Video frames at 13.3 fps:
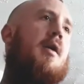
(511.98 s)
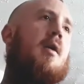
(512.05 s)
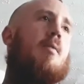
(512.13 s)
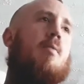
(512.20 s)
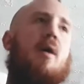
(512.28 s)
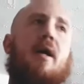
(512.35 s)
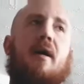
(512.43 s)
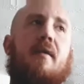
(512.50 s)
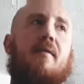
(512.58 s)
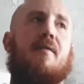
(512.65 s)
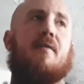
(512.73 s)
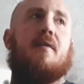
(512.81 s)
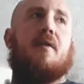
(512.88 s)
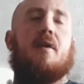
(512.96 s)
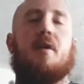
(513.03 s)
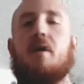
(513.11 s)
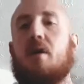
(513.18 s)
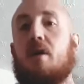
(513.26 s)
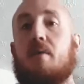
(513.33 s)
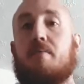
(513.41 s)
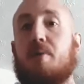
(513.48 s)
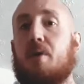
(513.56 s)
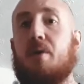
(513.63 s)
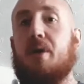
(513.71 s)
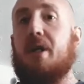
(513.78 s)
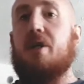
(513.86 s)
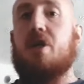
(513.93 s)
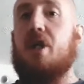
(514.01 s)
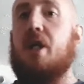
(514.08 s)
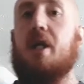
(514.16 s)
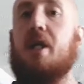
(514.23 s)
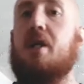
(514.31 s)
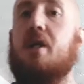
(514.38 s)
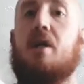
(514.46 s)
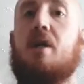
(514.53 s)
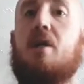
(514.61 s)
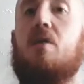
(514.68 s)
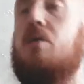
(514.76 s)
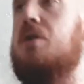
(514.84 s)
with a protein shake or